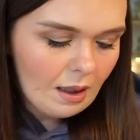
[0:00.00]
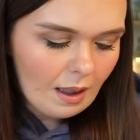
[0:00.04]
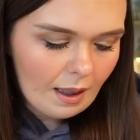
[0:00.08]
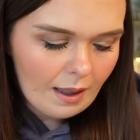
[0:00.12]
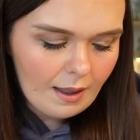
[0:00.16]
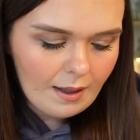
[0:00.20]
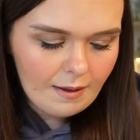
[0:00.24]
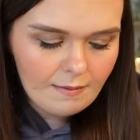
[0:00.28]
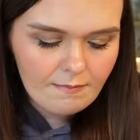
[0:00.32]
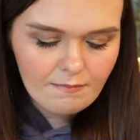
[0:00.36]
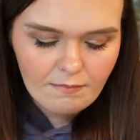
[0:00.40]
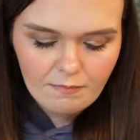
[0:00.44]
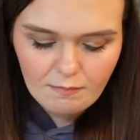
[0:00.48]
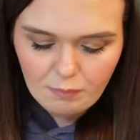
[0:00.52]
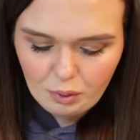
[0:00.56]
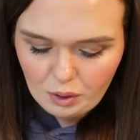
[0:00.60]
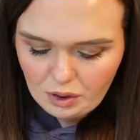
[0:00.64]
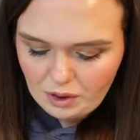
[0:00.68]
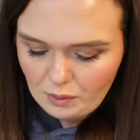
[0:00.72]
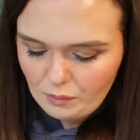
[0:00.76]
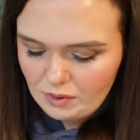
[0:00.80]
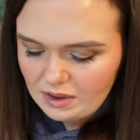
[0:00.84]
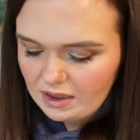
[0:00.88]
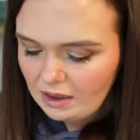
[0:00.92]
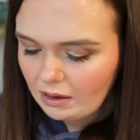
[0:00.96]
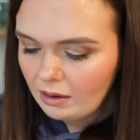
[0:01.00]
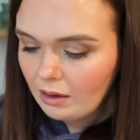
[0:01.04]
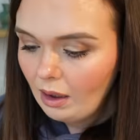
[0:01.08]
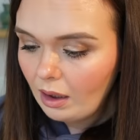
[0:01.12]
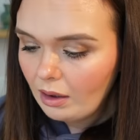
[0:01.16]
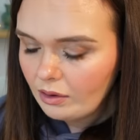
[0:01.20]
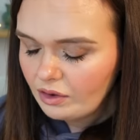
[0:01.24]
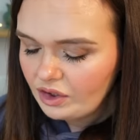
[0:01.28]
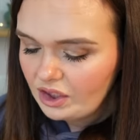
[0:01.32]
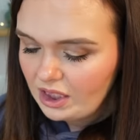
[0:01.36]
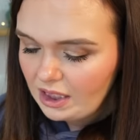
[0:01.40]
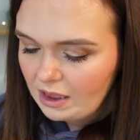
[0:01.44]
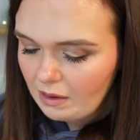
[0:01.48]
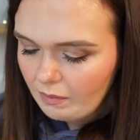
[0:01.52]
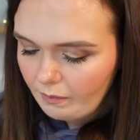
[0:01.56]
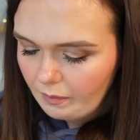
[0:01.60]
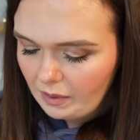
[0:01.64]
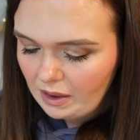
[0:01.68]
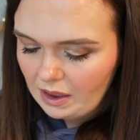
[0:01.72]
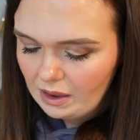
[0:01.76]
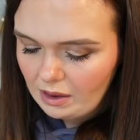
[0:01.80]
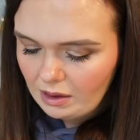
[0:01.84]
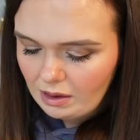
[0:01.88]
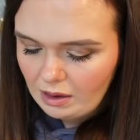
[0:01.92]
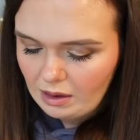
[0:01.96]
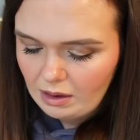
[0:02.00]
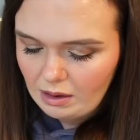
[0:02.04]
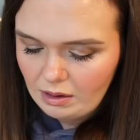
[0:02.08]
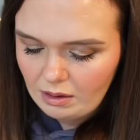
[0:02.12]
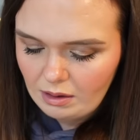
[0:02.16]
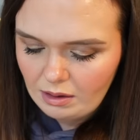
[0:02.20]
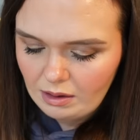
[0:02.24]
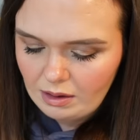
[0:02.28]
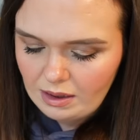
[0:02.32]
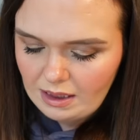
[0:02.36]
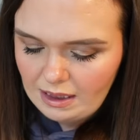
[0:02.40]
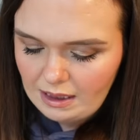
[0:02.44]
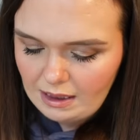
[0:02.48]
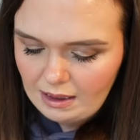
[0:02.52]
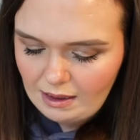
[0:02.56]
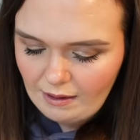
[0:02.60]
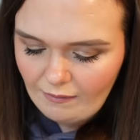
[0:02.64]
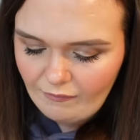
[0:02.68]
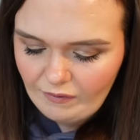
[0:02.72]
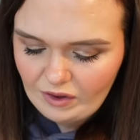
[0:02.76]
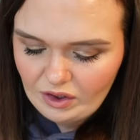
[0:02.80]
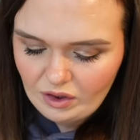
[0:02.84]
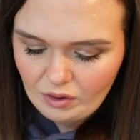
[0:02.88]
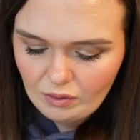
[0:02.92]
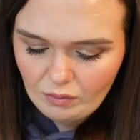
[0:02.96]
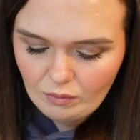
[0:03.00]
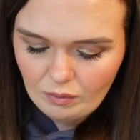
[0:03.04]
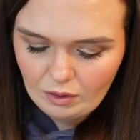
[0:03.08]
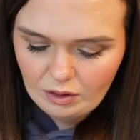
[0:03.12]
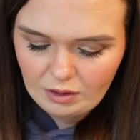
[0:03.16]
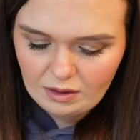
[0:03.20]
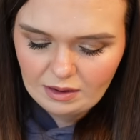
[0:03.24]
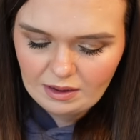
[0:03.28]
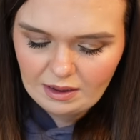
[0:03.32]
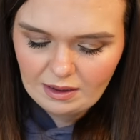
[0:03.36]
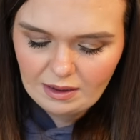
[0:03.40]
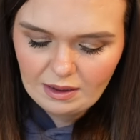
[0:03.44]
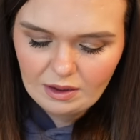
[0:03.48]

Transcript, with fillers: Um, but it was a lot cheaper than the official ones.